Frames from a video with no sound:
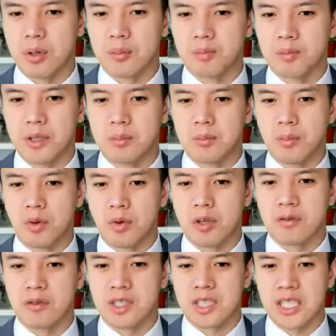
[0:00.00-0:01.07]
build more of
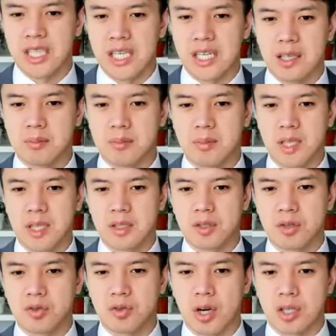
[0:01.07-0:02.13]
a team
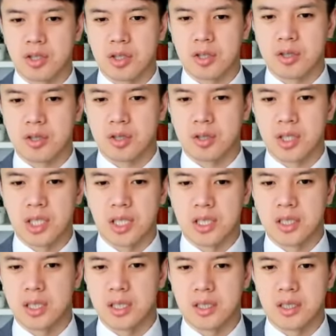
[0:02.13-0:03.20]
structure so you
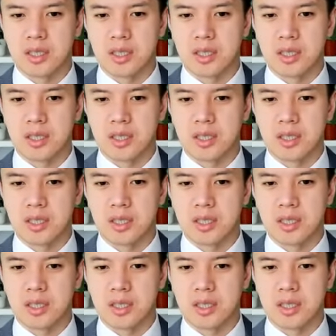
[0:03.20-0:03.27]
could